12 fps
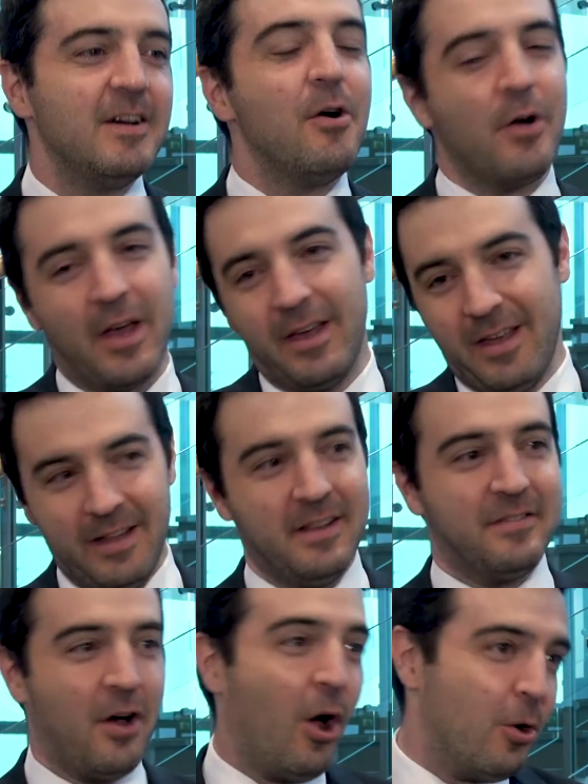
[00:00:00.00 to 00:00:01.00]
Okay, it
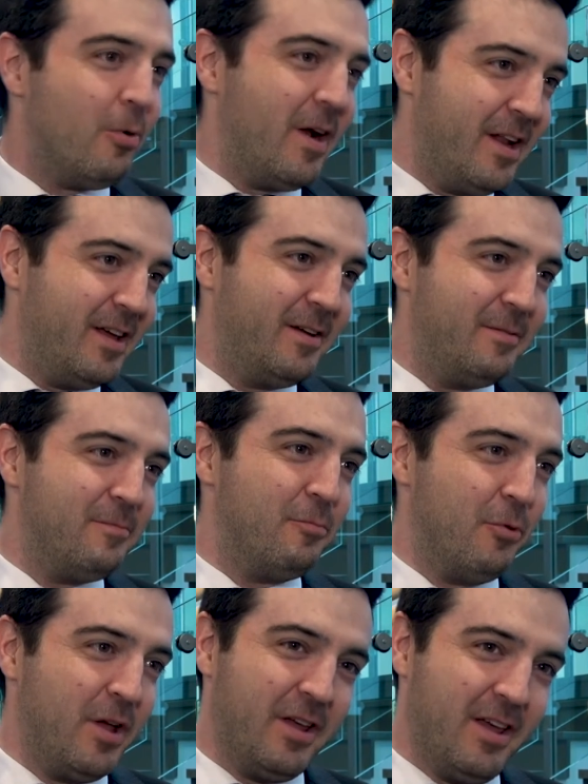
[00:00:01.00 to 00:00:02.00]
is already
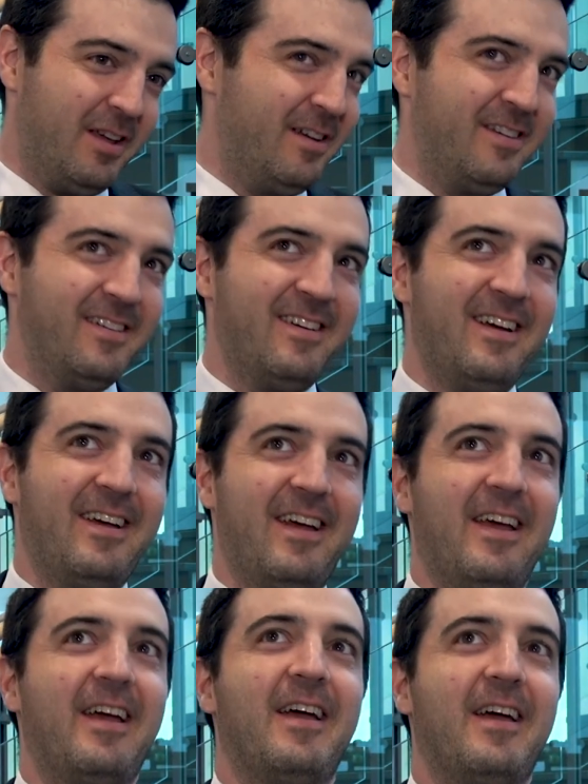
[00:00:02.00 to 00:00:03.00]
bringing
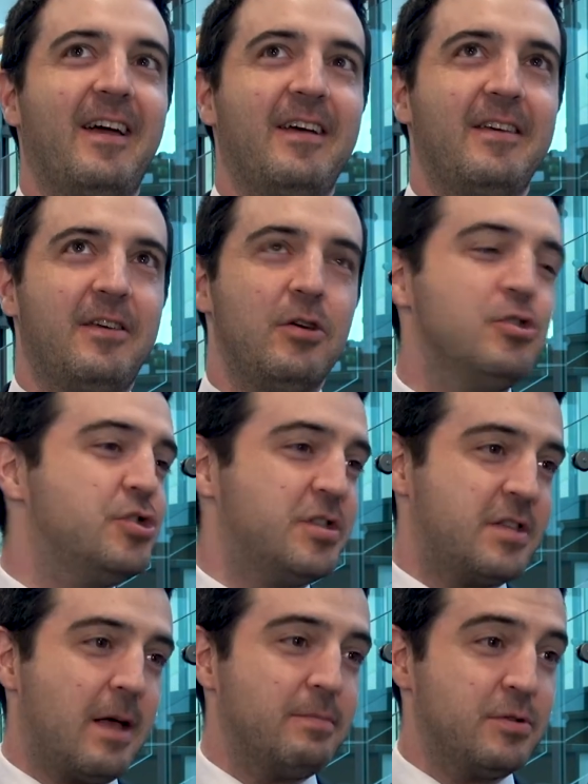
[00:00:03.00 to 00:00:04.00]
uh, huge
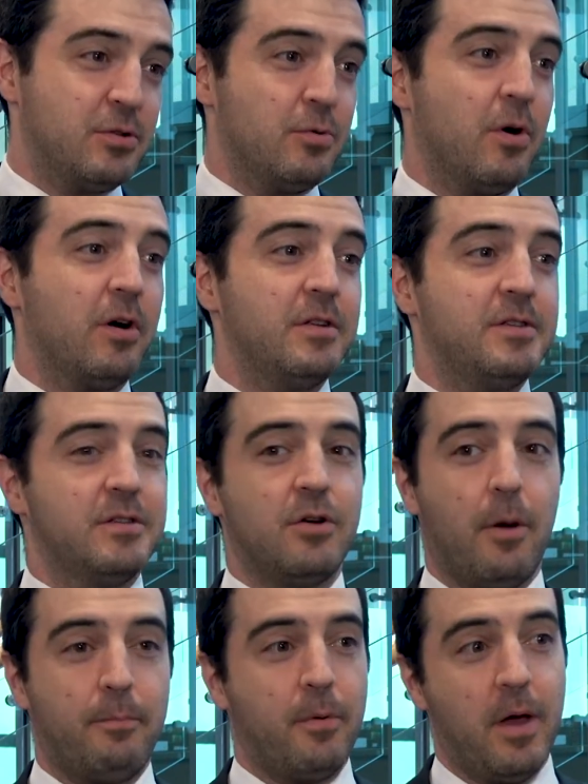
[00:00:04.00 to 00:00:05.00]
steps towards
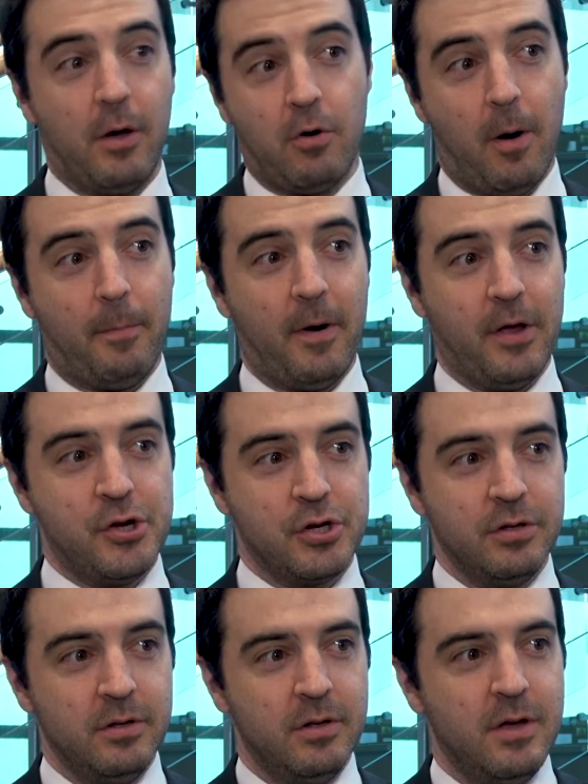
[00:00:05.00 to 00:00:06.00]
co uh,
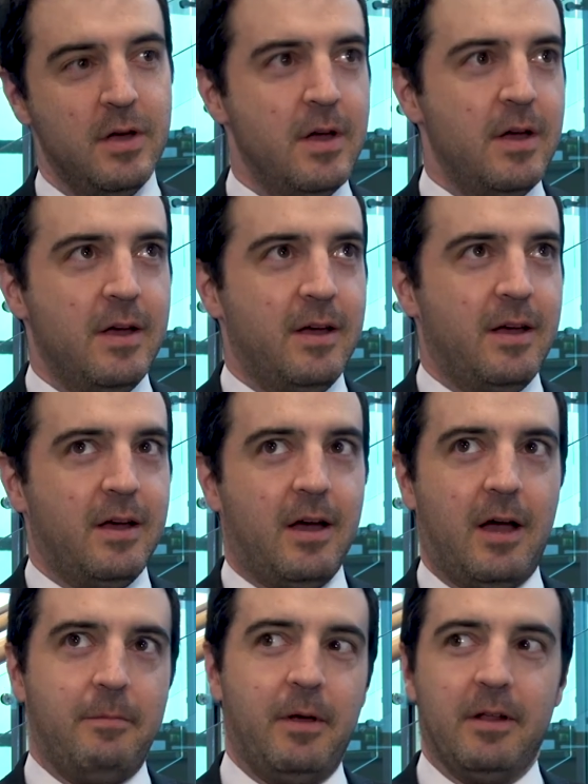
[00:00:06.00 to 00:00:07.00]
cooperation.
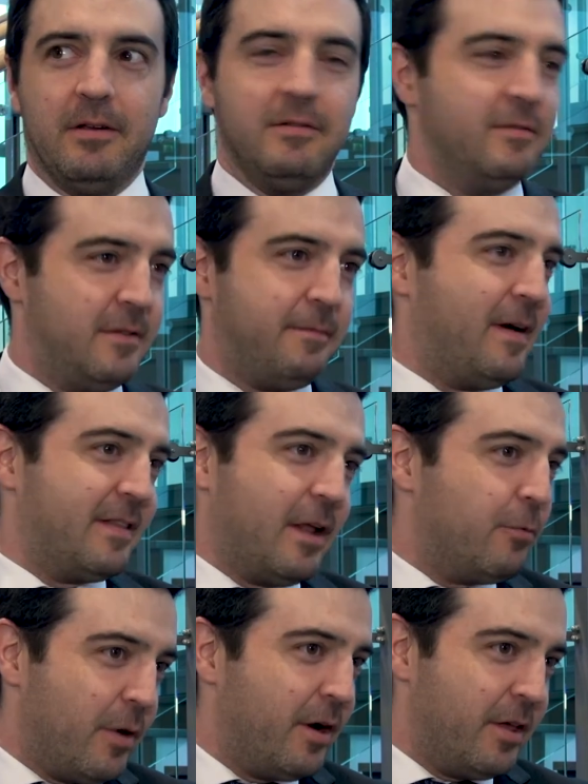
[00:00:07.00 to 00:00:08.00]
I mean, the fact
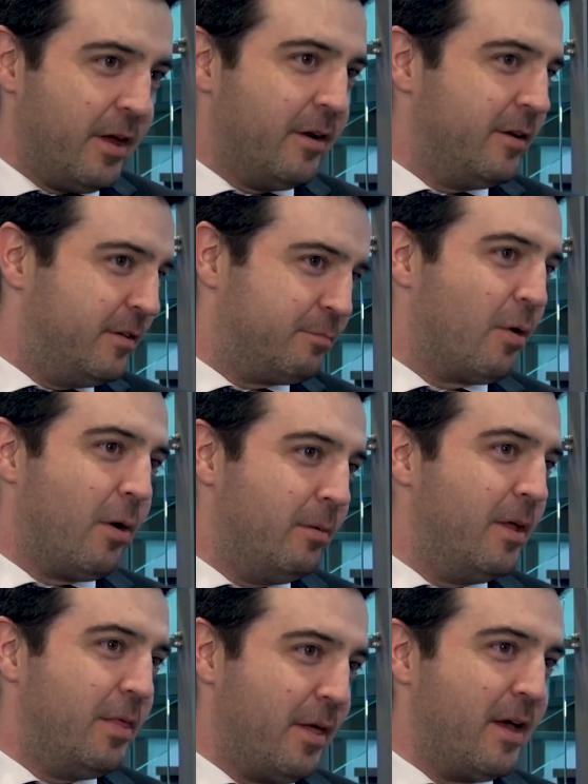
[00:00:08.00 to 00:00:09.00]
that we're here is
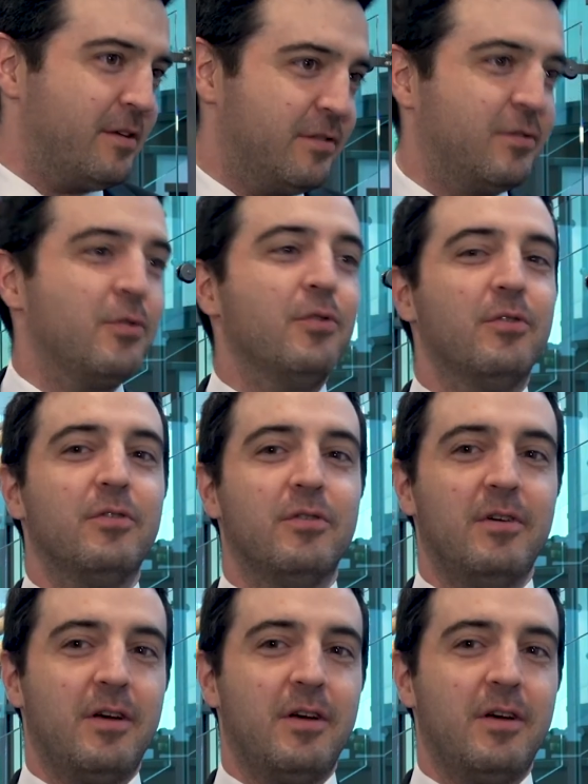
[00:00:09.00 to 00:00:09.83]
probably thanks to